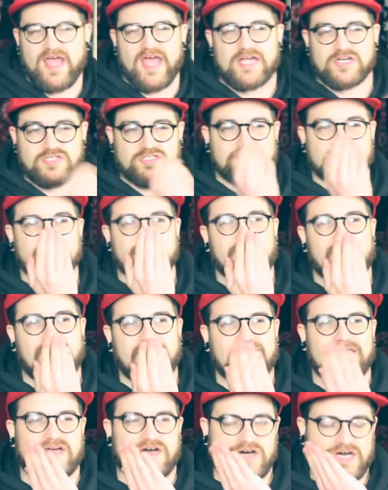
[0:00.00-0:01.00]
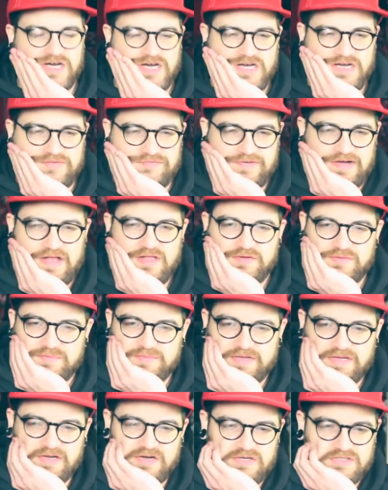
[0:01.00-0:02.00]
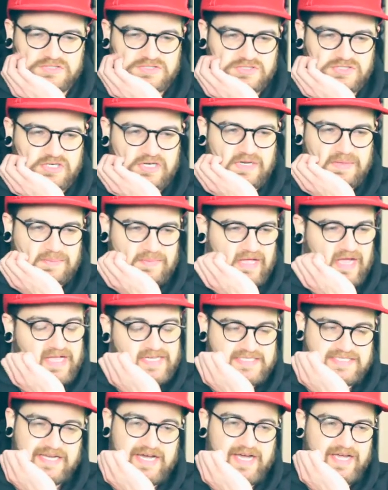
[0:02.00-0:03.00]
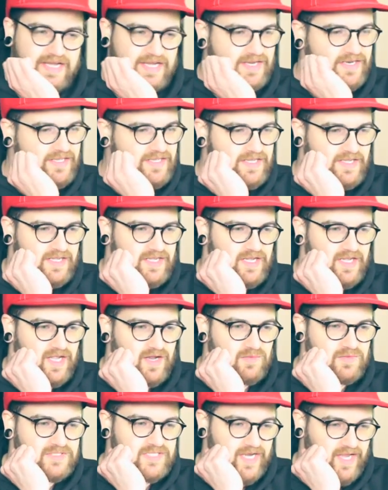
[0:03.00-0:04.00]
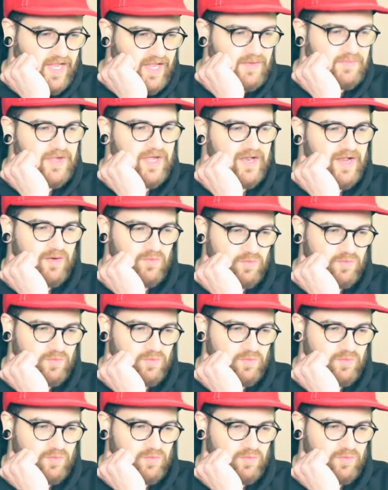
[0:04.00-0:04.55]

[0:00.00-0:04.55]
actually, somebody followed me on stream last night and was like, hey man, I